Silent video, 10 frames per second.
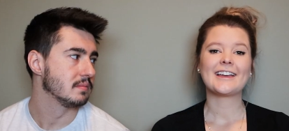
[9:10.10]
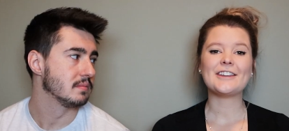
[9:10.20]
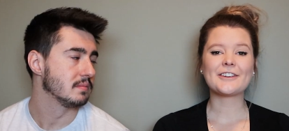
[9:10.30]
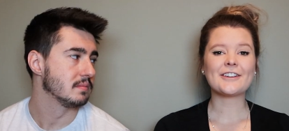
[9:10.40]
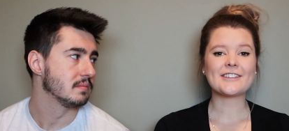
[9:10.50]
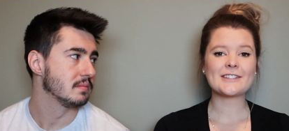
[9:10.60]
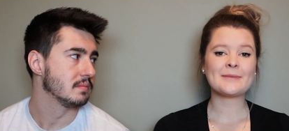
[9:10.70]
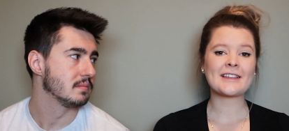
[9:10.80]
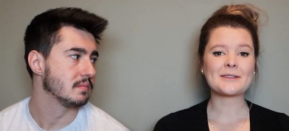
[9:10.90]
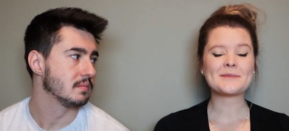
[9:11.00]
Speaker 1: And you can also
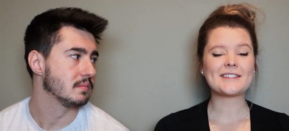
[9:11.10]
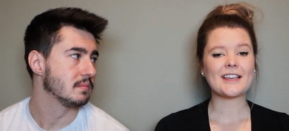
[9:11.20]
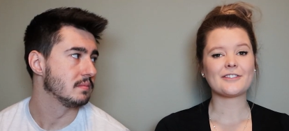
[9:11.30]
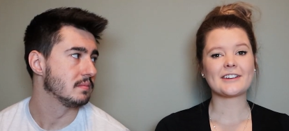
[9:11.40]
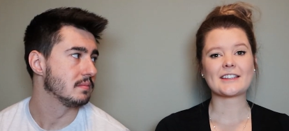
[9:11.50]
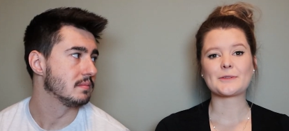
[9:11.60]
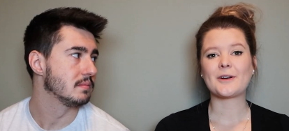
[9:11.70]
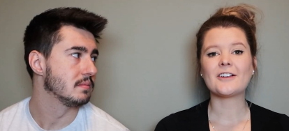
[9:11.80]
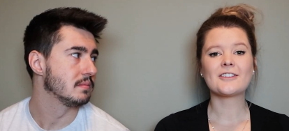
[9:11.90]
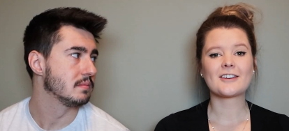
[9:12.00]
make them savory as
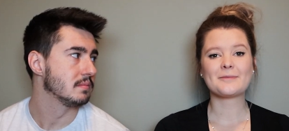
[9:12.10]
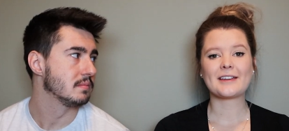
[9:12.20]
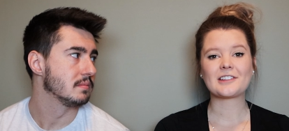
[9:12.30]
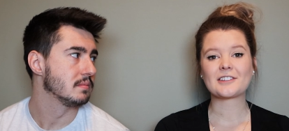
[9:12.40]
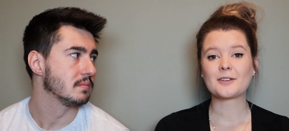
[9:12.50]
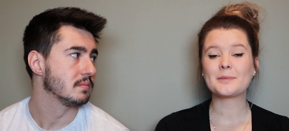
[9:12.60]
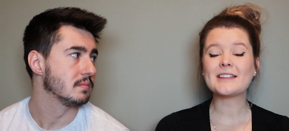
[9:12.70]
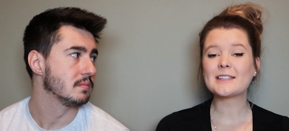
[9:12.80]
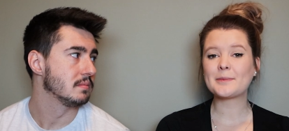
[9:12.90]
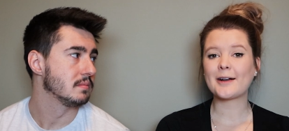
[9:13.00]
well. You can make little
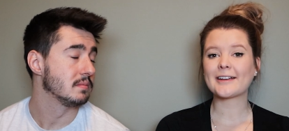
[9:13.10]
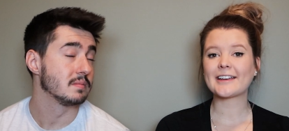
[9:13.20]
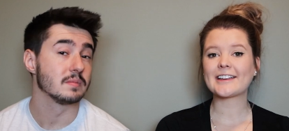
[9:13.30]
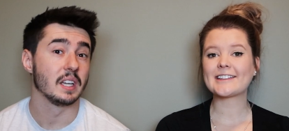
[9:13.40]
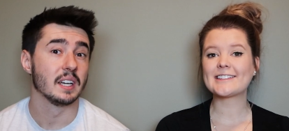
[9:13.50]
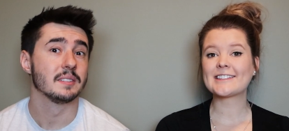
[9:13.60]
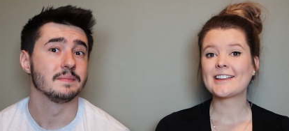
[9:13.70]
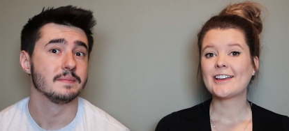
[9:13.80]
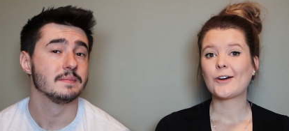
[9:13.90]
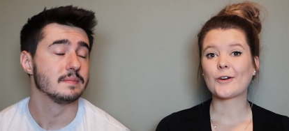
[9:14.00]
pizza pockets yeah.
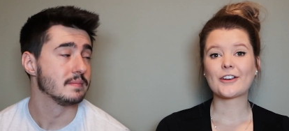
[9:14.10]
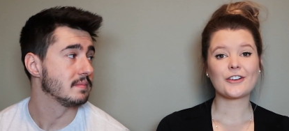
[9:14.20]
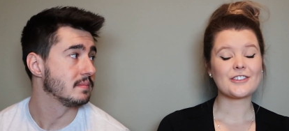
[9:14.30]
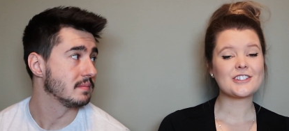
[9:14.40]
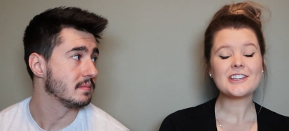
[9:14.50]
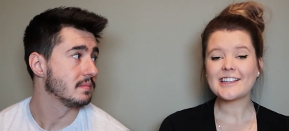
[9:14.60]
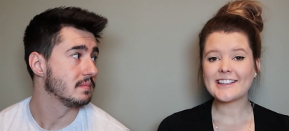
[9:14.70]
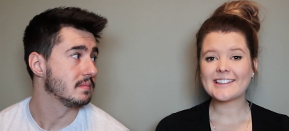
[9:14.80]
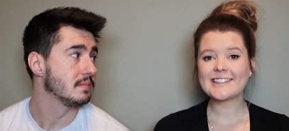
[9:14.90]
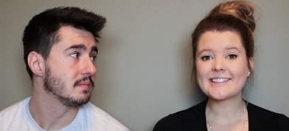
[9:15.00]
or grilled
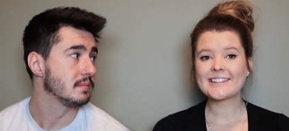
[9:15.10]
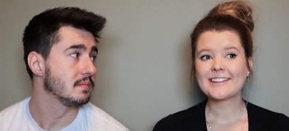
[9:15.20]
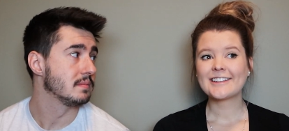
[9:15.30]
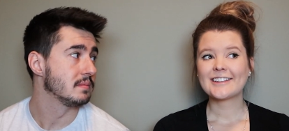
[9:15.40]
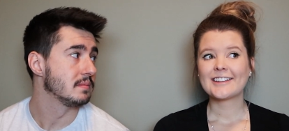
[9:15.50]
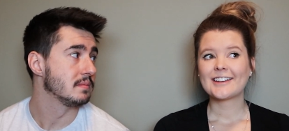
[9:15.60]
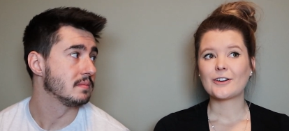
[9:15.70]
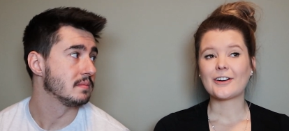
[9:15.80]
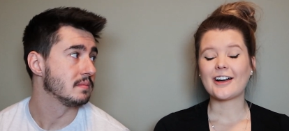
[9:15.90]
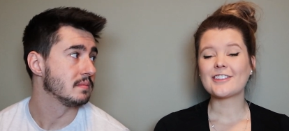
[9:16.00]
cheese
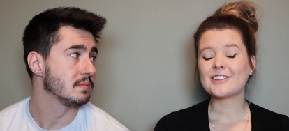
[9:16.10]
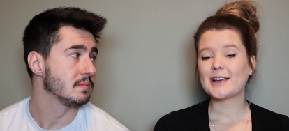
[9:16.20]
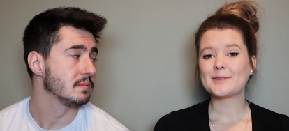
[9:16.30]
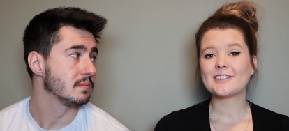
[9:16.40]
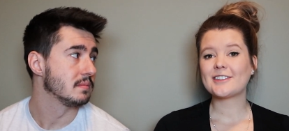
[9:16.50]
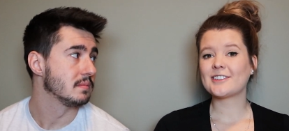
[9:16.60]
or other types of